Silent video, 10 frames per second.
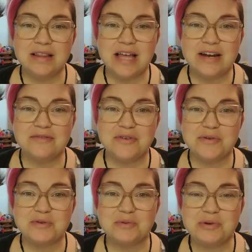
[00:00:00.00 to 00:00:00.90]
lot of
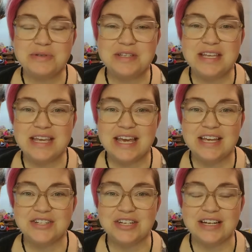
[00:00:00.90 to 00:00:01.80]
folks rose to the
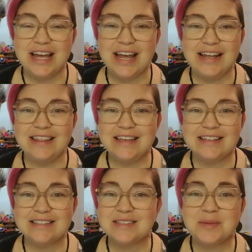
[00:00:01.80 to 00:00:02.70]
occasion, and
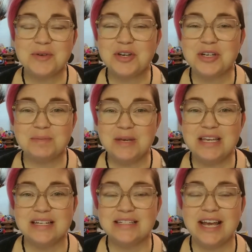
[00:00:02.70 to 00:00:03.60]
then some couldn't be
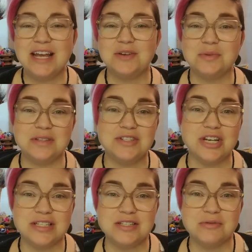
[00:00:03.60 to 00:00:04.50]
contained with
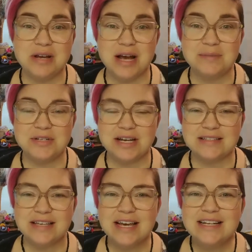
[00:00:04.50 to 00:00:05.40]
just three
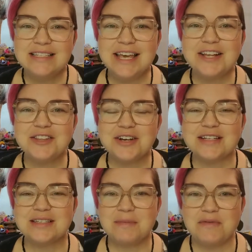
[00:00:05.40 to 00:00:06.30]
objects. Take a look
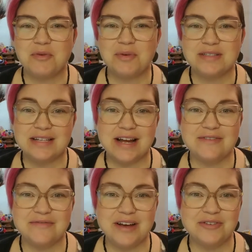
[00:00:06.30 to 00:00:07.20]
at some of the ones that
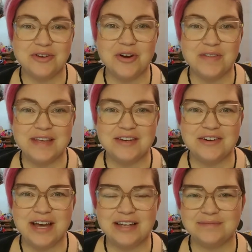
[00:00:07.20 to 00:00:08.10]
I've found on the
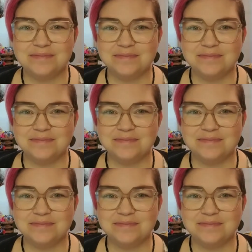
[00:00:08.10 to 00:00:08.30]
internet.